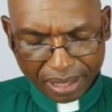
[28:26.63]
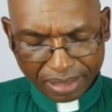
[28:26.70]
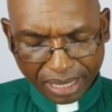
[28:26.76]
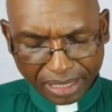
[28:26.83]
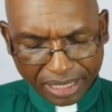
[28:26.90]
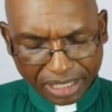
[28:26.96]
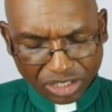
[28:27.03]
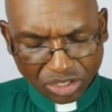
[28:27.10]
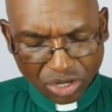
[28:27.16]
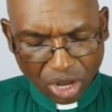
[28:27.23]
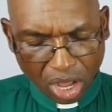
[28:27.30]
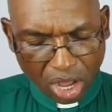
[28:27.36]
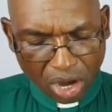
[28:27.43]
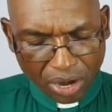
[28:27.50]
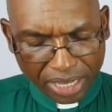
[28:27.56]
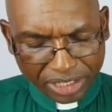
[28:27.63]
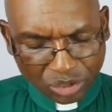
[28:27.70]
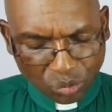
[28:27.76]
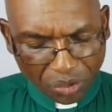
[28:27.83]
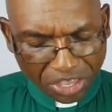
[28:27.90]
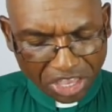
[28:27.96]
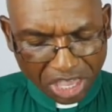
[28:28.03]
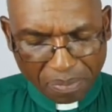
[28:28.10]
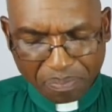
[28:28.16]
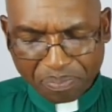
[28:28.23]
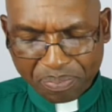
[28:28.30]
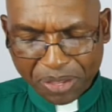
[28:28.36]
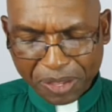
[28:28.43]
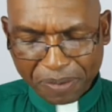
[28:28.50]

that as long as we keep